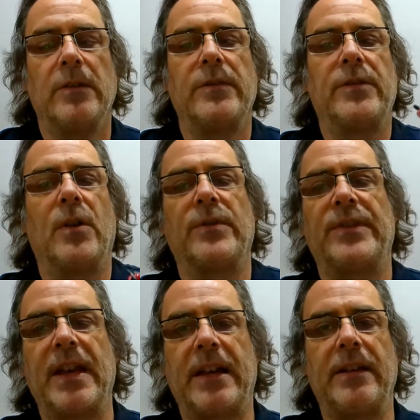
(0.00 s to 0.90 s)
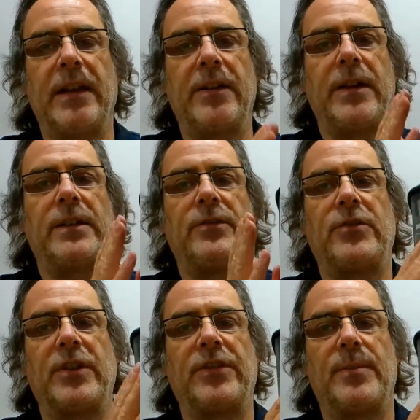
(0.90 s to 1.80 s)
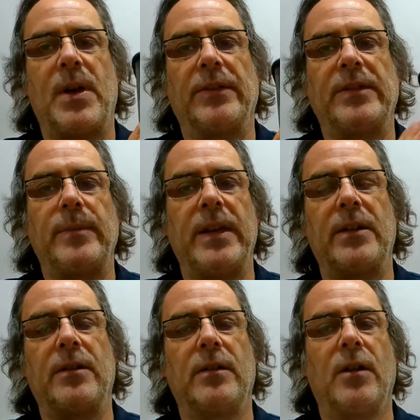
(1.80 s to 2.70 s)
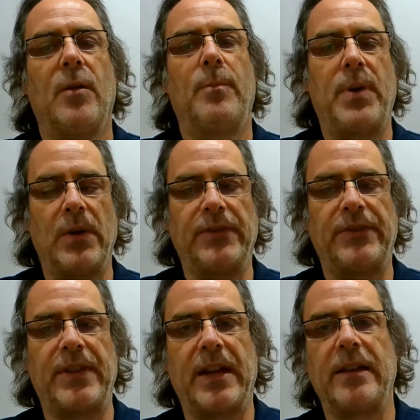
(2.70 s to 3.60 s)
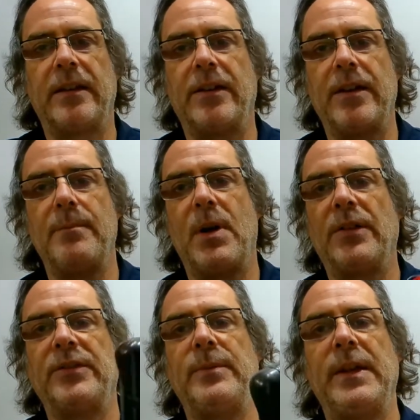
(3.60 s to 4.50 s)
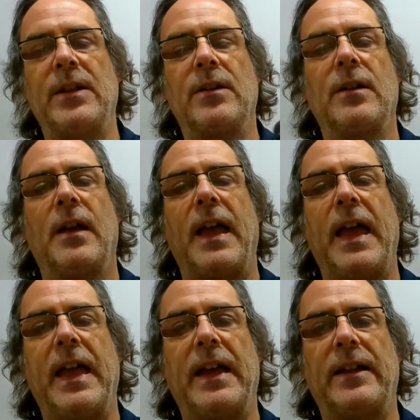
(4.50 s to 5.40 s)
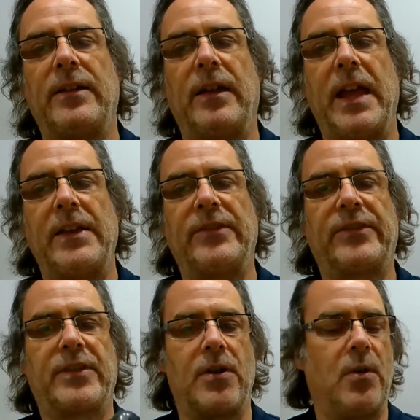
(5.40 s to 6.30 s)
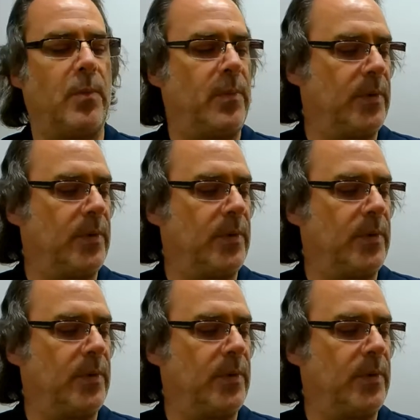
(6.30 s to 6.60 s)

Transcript: So secondary, just the multimeter, post-secondary, multimeter, and a scope.